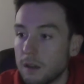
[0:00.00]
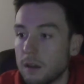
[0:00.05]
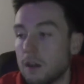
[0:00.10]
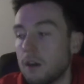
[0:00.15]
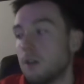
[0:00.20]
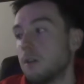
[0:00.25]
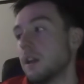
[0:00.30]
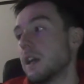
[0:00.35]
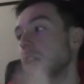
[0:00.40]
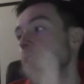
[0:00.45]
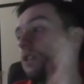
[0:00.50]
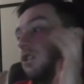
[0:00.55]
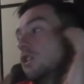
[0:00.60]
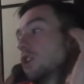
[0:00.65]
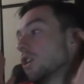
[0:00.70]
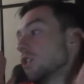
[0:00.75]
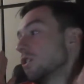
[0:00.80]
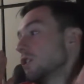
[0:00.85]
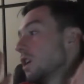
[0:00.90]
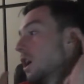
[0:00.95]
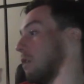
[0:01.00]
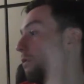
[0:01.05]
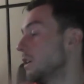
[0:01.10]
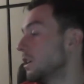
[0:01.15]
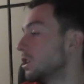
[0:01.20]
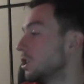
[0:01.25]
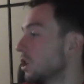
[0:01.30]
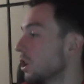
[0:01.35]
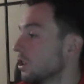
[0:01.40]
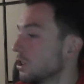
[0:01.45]
Oh yeah, it shuts down,
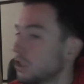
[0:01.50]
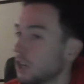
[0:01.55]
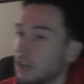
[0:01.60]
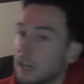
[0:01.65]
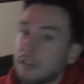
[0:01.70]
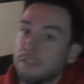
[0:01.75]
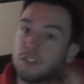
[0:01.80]
it shuts down.